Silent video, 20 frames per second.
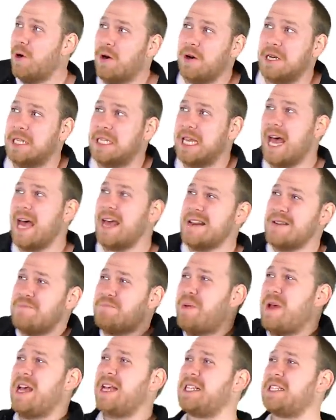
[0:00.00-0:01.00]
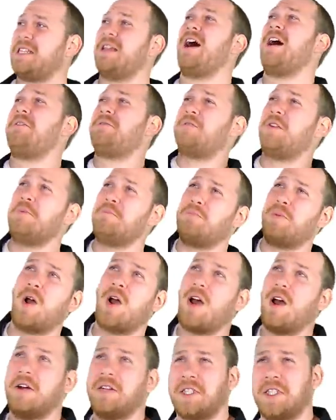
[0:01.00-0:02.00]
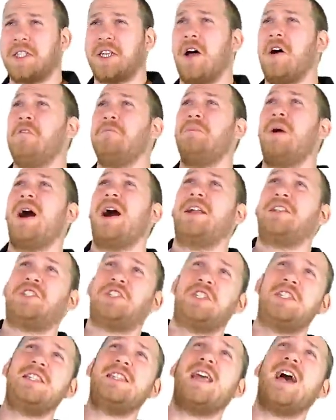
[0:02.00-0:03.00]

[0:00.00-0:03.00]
Wars hadn't pissed off the birds so much.